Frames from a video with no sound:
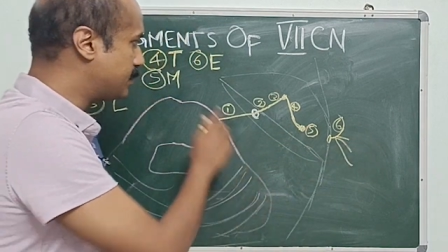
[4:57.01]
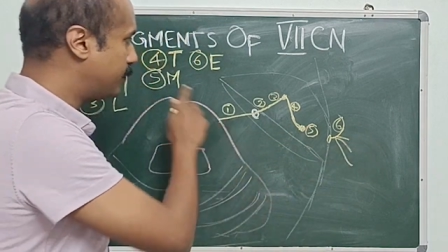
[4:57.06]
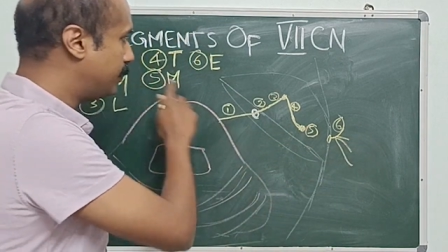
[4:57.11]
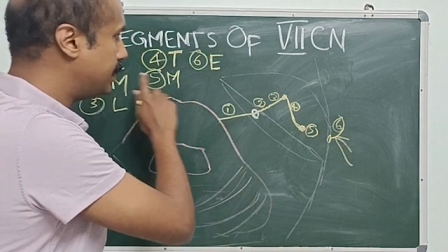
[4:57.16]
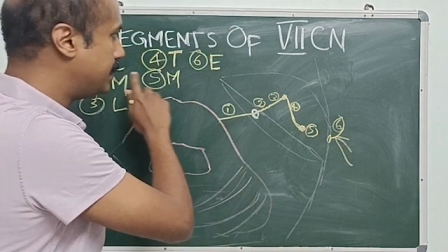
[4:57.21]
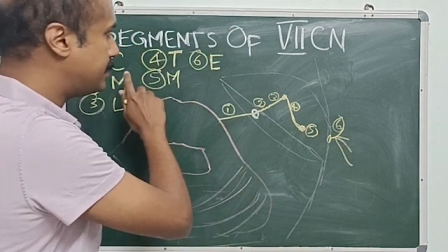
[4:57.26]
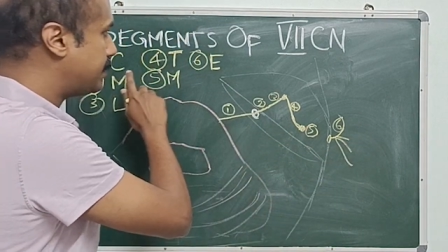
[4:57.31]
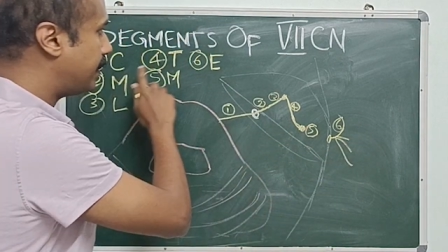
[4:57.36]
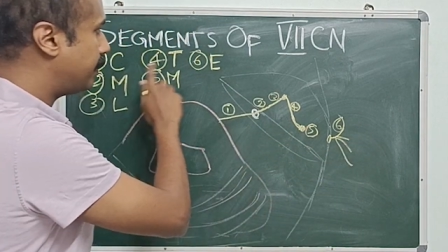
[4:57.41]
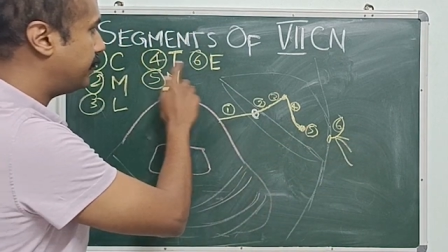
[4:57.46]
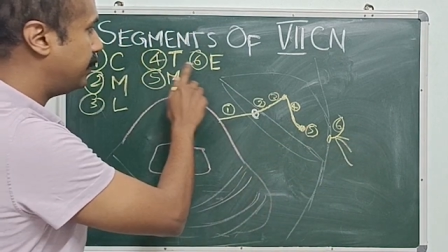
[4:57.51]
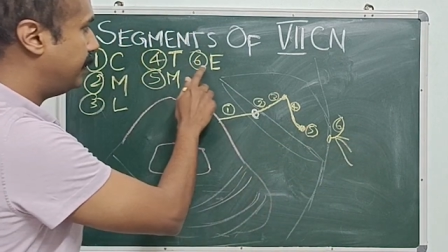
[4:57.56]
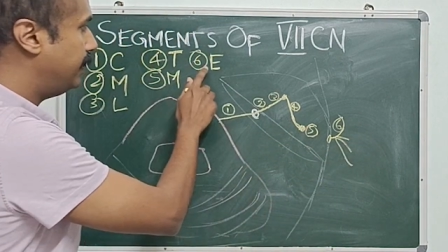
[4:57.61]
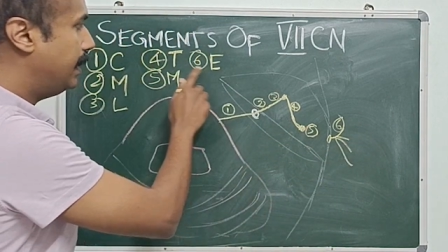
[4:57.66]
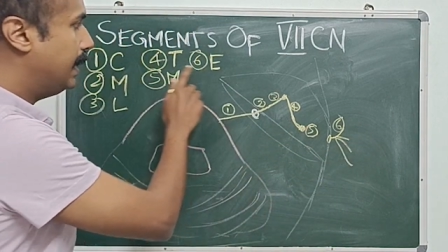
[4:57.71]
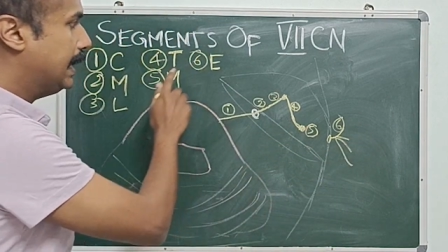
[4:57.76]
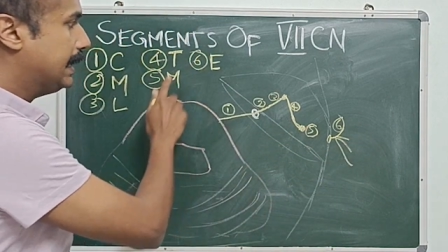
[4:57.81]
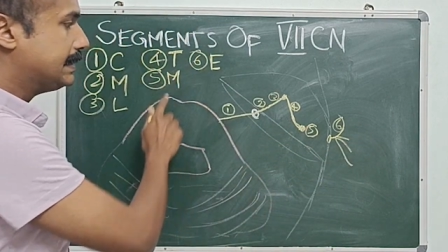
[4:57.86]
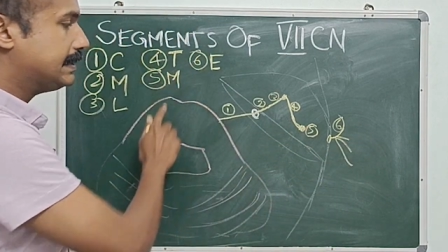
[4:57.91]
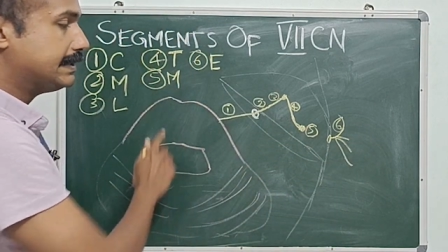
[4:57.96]
So these are
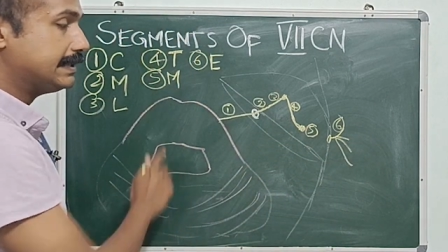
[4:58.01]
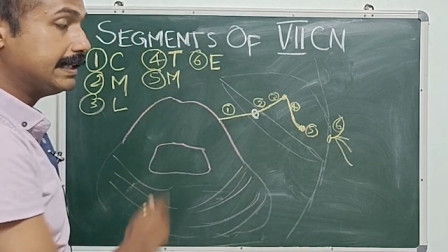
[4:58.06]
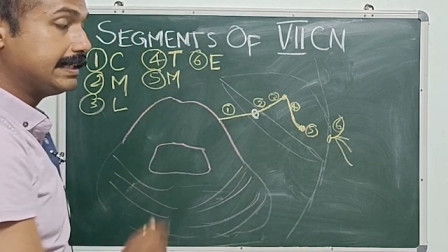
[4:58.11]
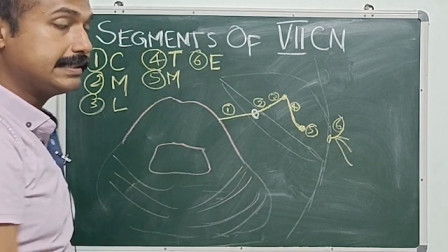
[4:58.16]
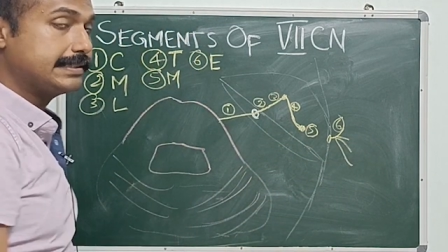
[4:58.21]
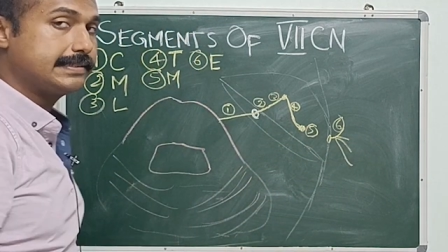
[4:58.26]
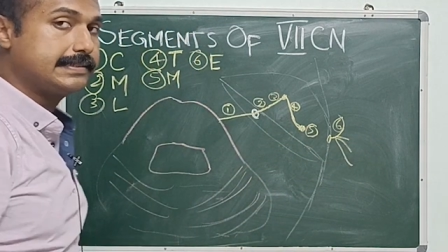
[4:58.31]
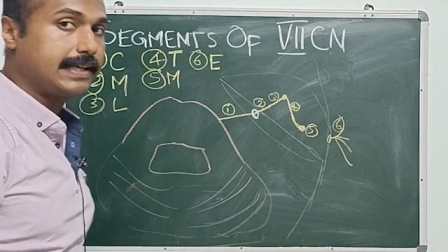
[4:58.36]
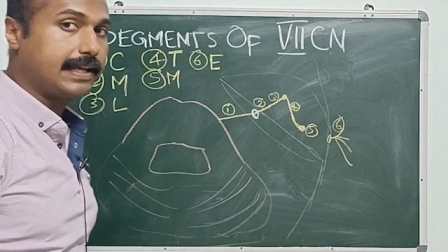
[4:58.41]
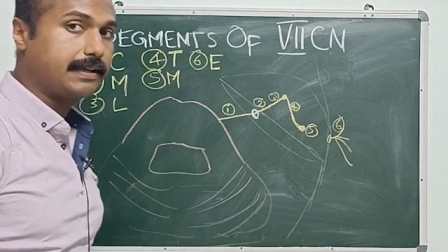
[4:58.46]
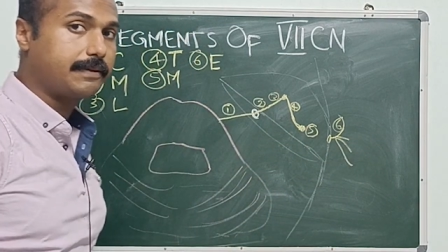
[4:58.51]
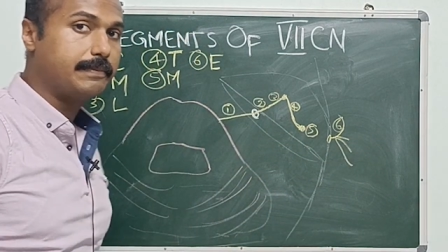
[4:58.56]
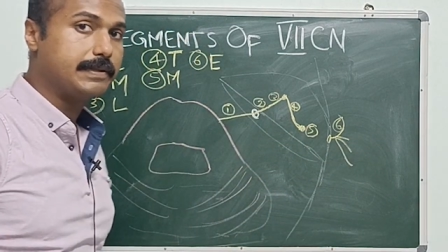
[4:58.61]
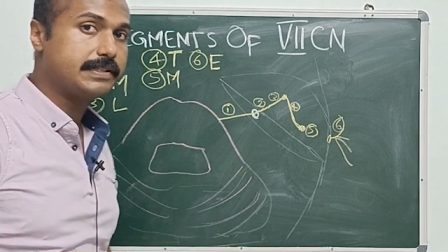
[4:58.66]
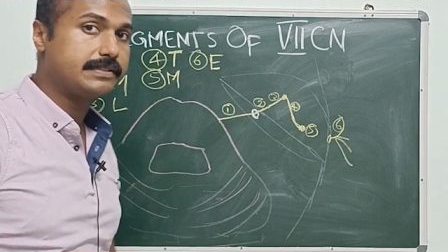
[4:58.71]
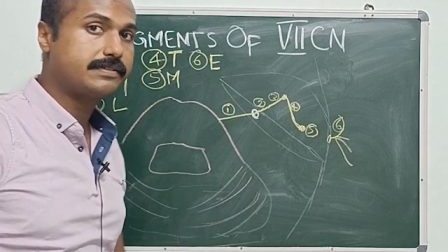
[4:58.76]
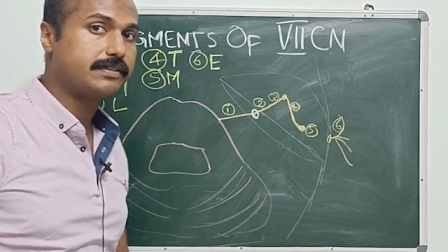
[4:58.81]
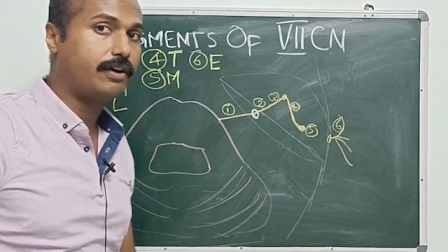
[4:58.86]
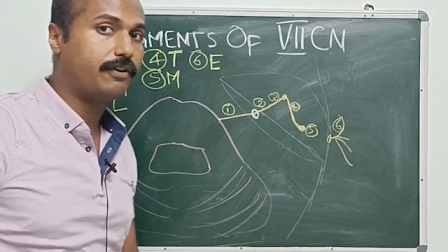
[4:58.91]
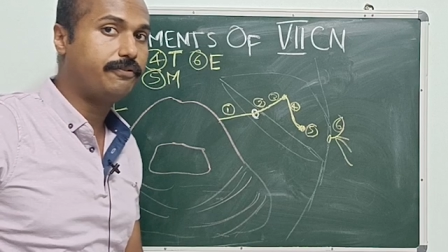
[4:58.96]
the six
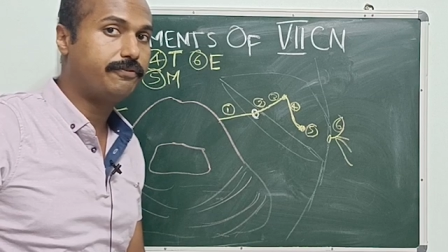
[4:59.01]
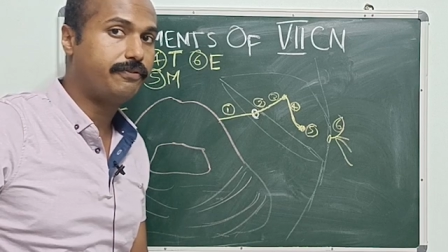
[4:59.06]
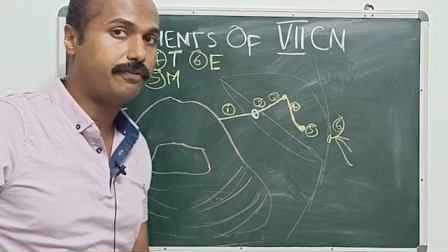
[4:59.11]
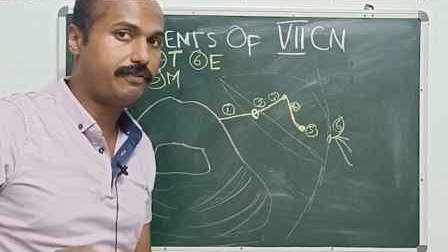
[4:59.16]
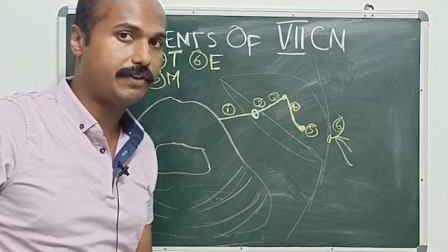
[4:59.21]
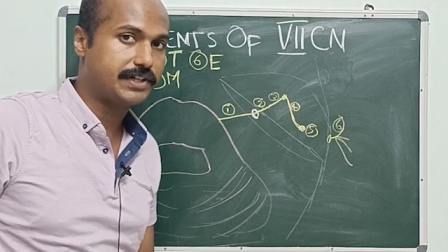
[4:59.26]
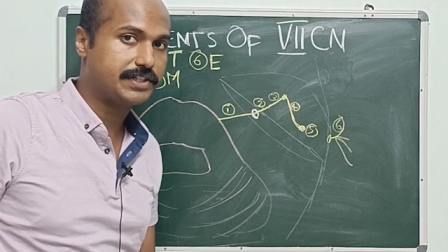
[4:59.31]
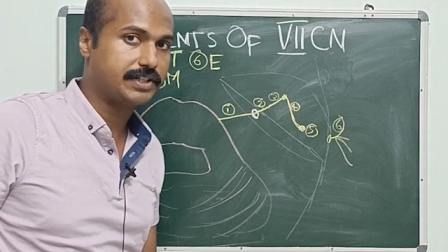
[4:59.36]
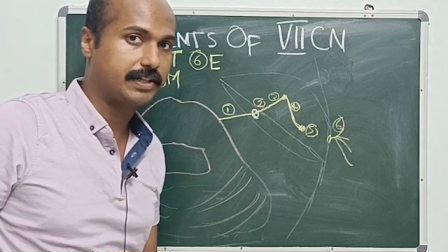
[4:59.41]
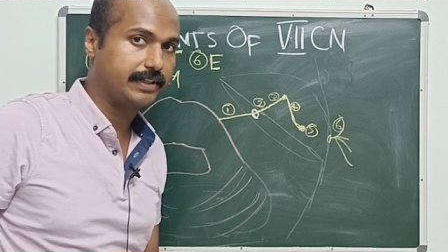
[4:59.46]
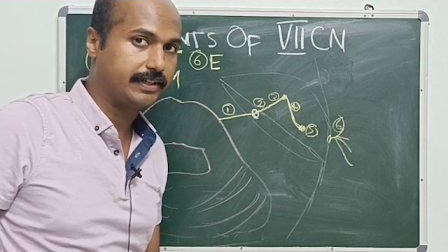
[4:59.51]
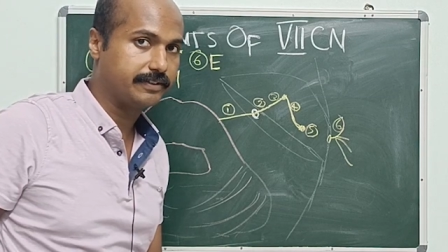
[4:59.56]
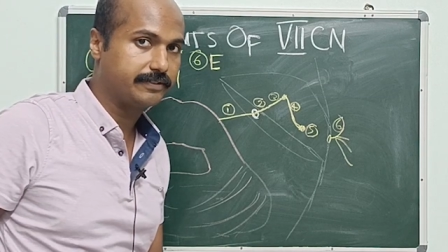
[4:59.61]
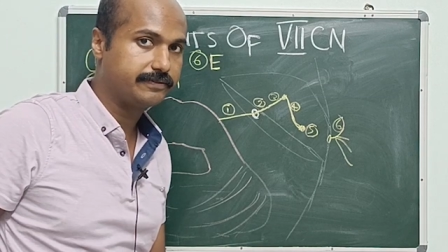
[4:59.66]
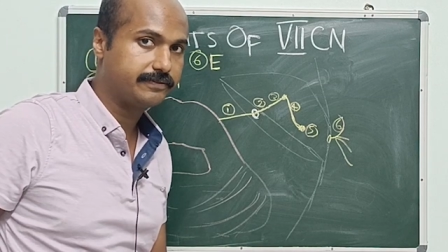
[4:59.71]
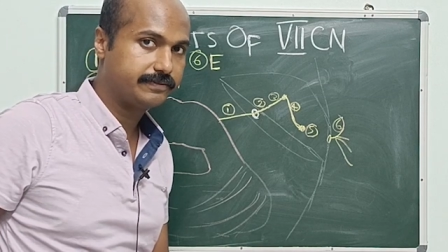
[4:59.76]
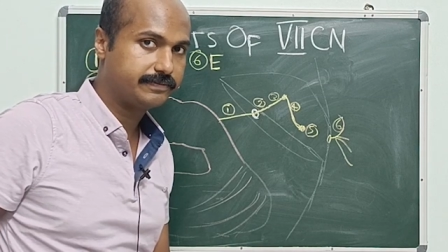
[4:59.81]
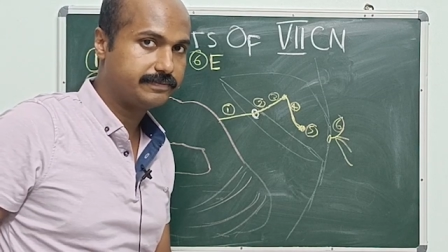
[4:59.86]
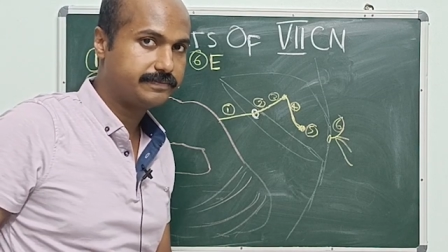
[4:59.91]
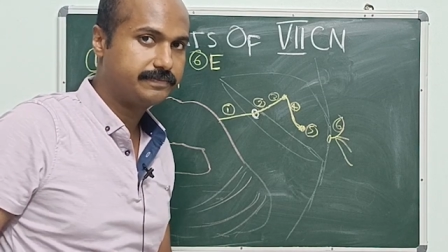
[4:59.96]
segments of facial nerve.